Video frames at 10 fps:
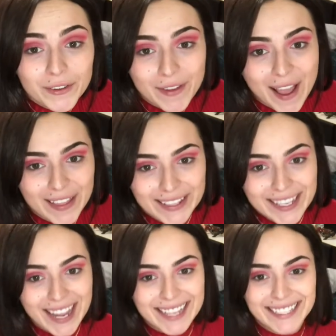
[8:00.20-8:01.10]

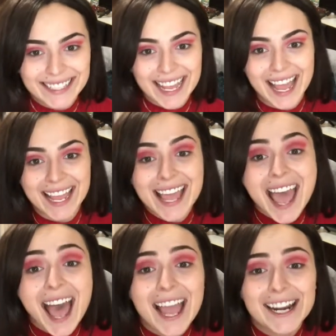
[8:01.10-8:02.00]
Valentine's Day.
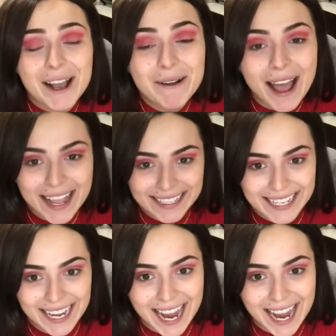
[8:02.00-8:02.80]
I know I did.